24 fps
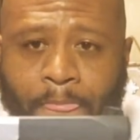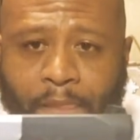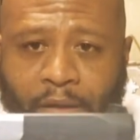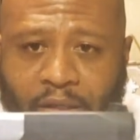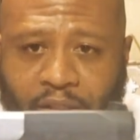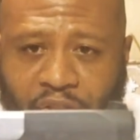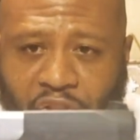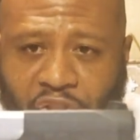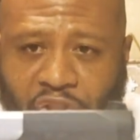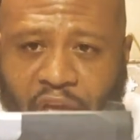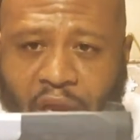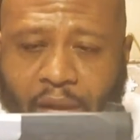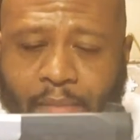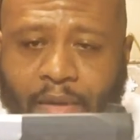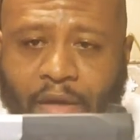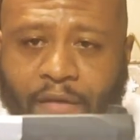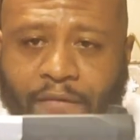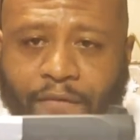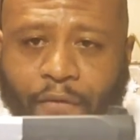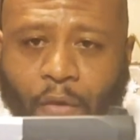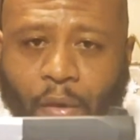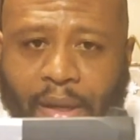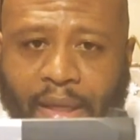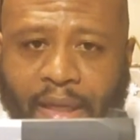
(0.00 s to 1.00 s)
This is chambered
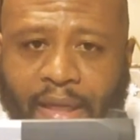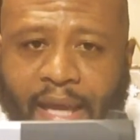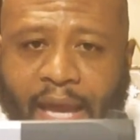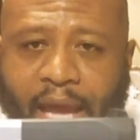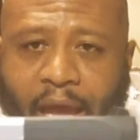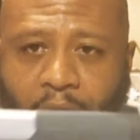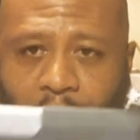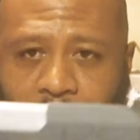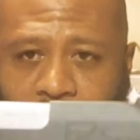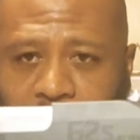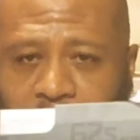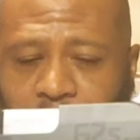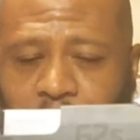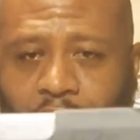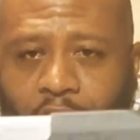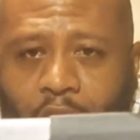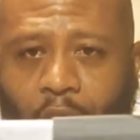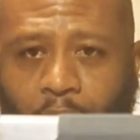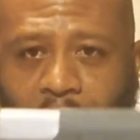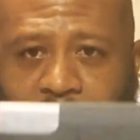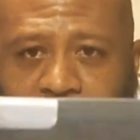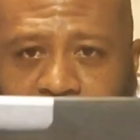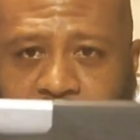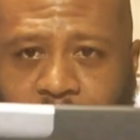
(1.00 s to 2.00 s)
in 40 cal. Even
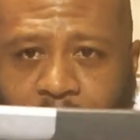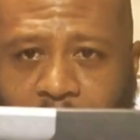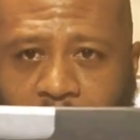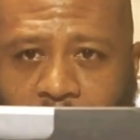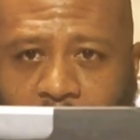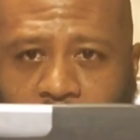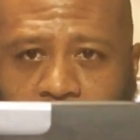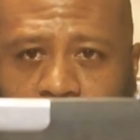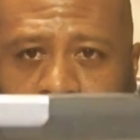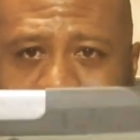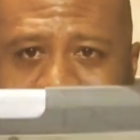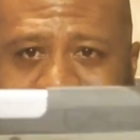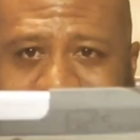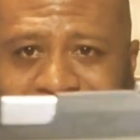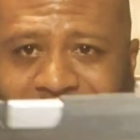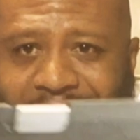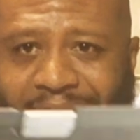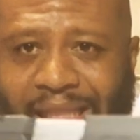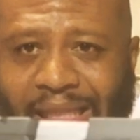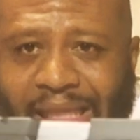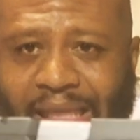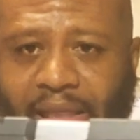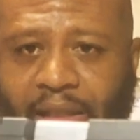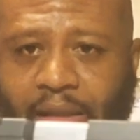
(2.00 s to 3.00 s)
though it's small and
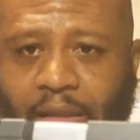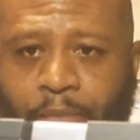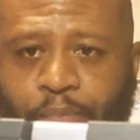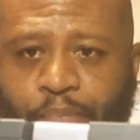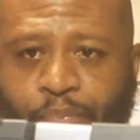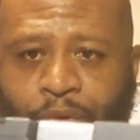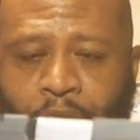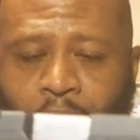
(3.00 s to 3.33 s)
sleek